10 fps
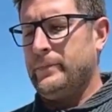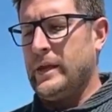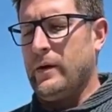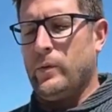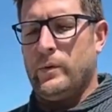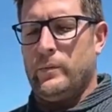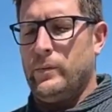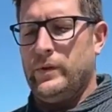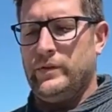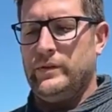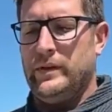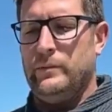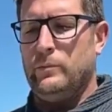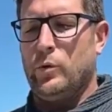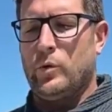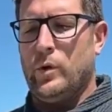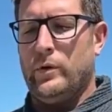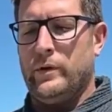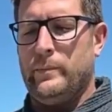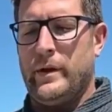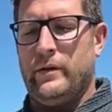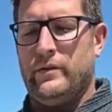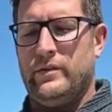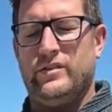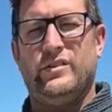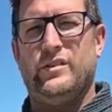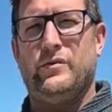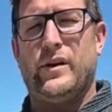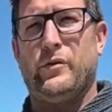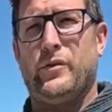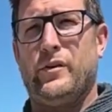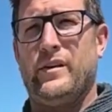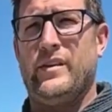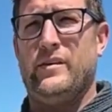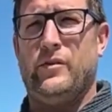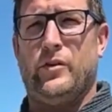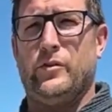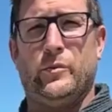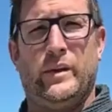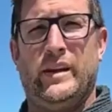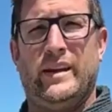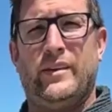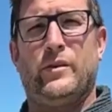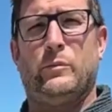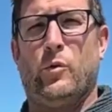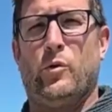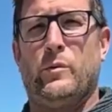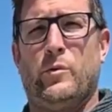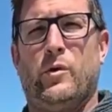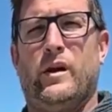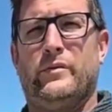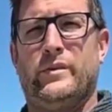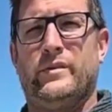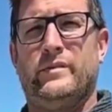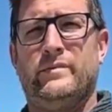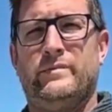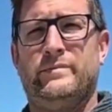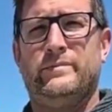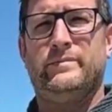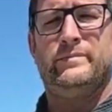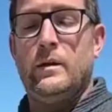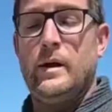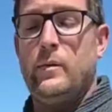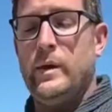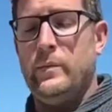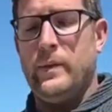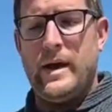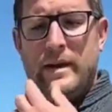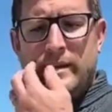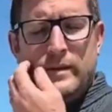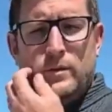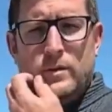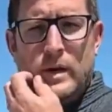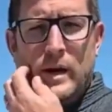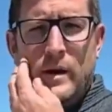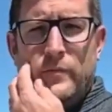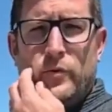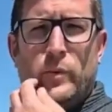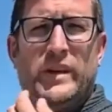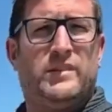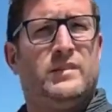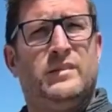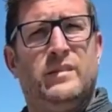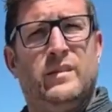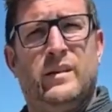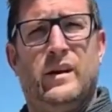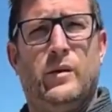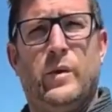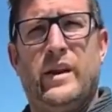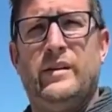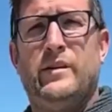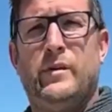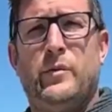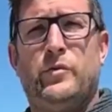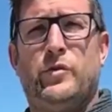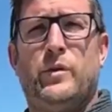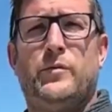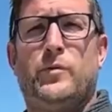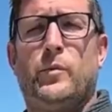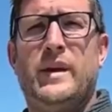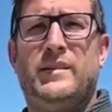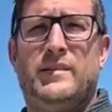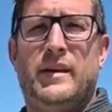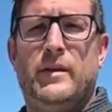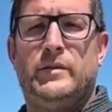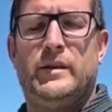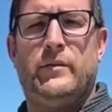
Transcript: yeah, we just need more quality, better decisions in the final third, and then volume. We need to get there more and more often. Yeah, we had a deal for weeks. We had a deal that was agreed for weeks. They obviously